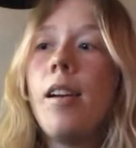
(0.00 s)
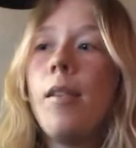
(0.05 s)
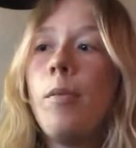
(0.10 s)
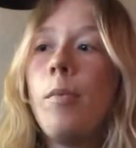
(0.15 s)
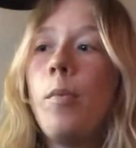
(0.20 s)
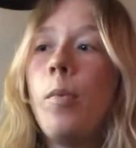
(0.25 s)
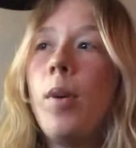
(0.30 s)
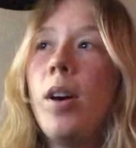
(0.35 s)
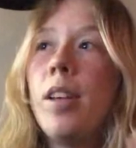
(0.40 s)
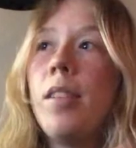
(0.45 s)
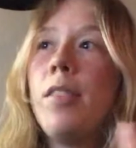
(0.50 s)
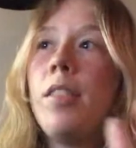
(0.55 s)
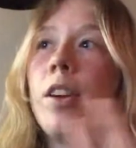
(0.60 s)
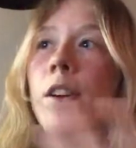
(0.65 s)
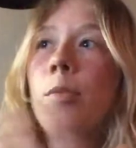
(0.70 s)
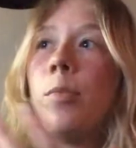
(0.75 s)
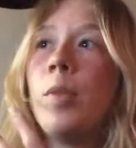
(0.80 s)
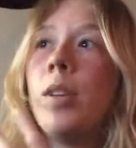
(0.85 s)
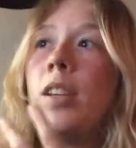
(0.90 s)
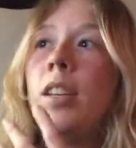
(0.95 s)
what they're
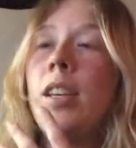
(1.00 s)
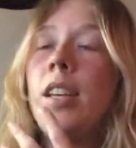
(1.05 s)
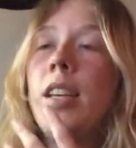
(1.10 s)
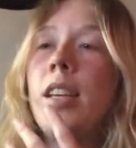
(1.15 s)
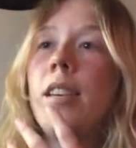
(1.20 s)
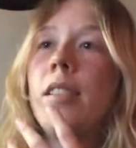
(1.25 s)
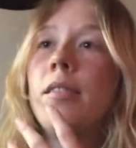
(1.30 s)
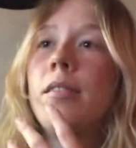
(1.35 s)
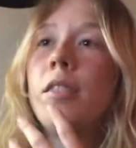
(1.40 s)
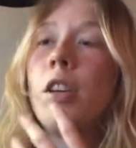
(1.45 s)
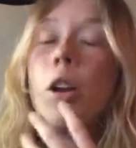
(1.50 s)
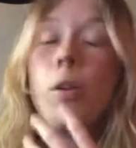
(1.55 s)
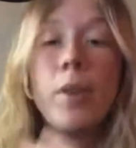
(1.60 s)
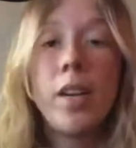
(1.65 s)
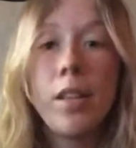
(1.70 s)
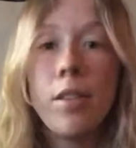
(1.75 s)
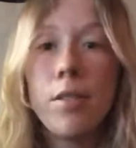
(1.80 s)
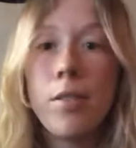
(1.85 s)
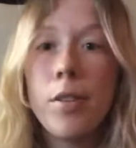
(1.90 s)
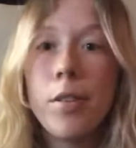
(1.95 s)
really
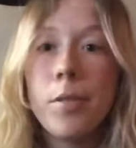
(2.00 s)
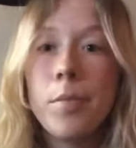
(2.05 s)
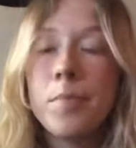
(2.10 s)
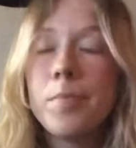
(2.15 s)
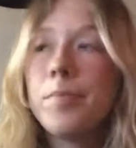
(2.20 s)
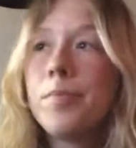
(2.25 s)
going through.